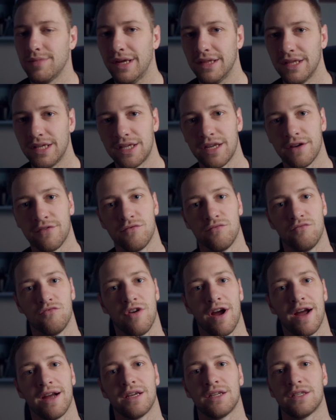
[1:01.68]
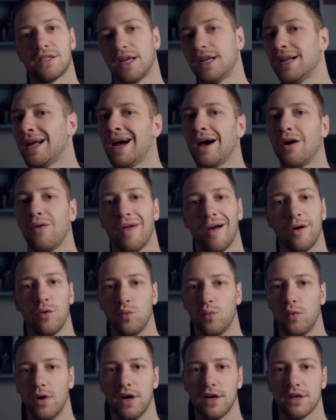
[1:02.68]
and the different ranks and how that
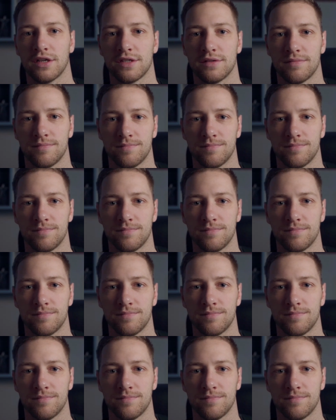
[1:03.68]
all works.